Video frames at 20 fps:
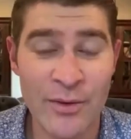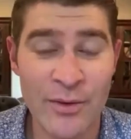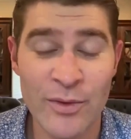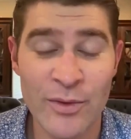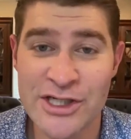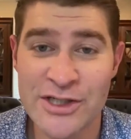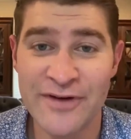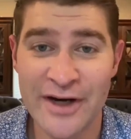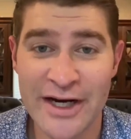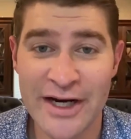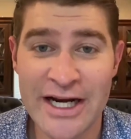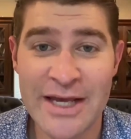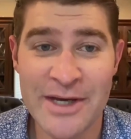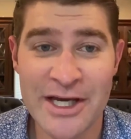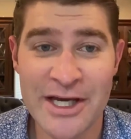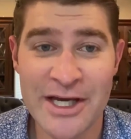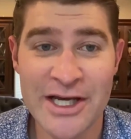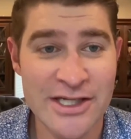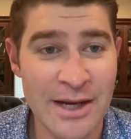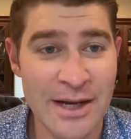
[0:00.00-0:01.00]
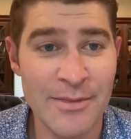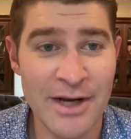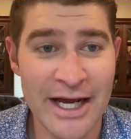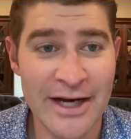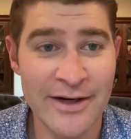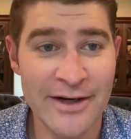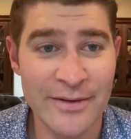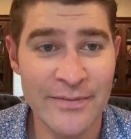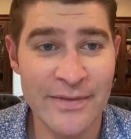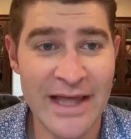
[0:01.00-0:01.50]
which is funny because I'm
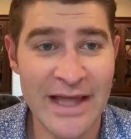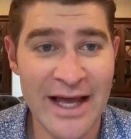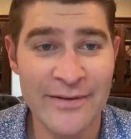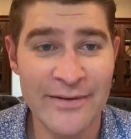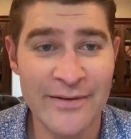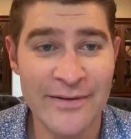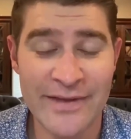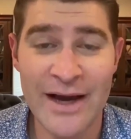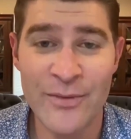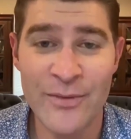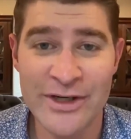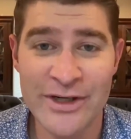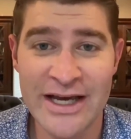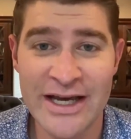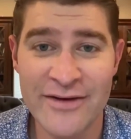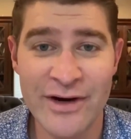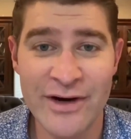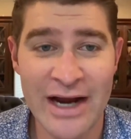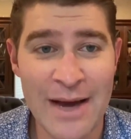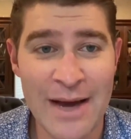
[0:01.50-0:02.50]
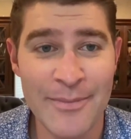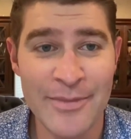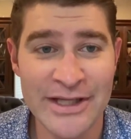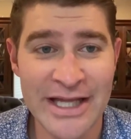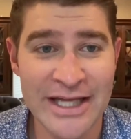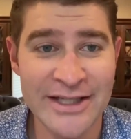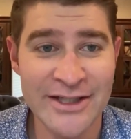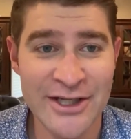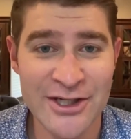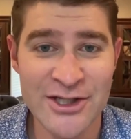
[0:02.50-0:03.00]
like that would never
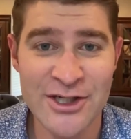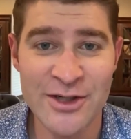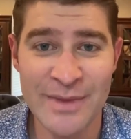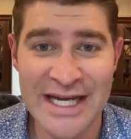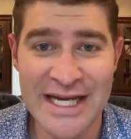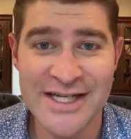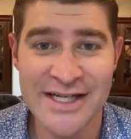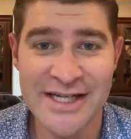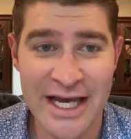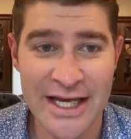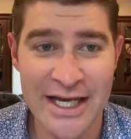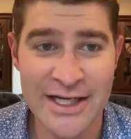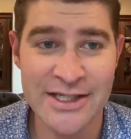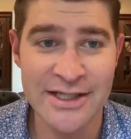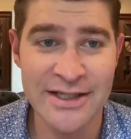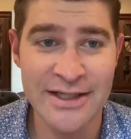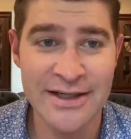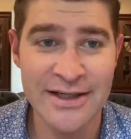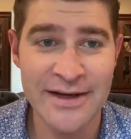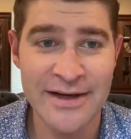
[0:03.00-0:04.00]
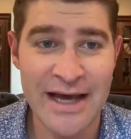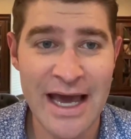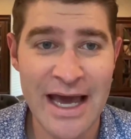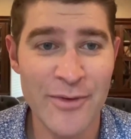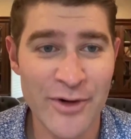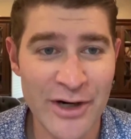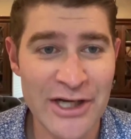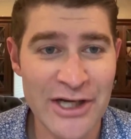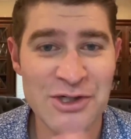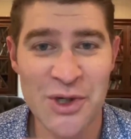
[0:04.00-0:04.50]
happen. That doesn't make sense.
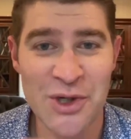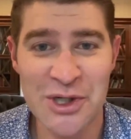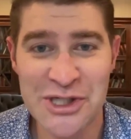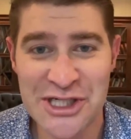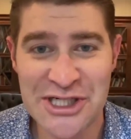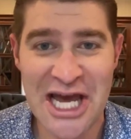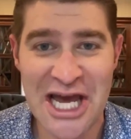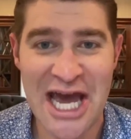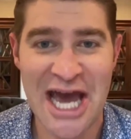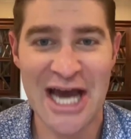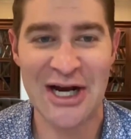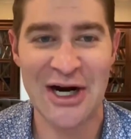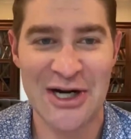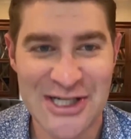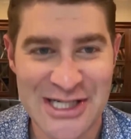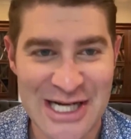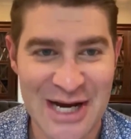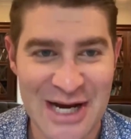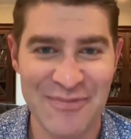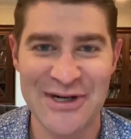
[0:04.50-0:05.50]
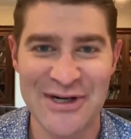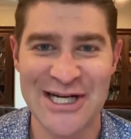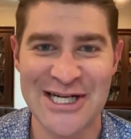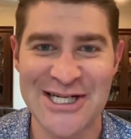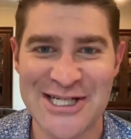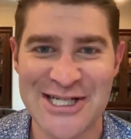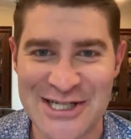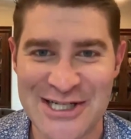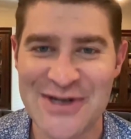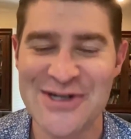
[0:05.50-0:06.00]
Emory and Georgia Tech are separate
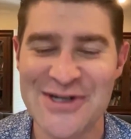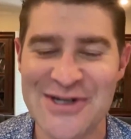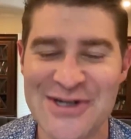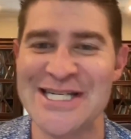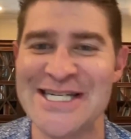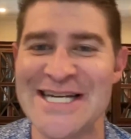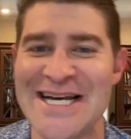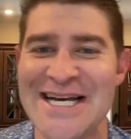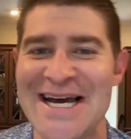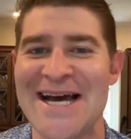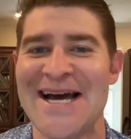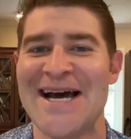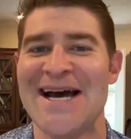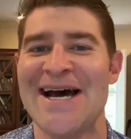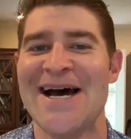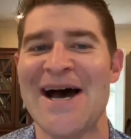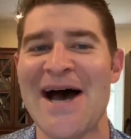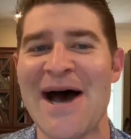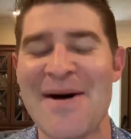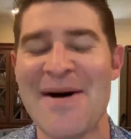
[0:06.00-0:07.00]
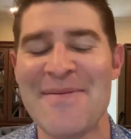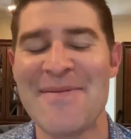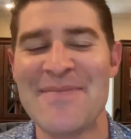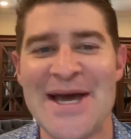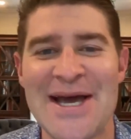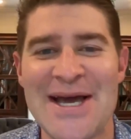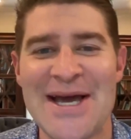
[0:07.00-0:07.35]
institutions, but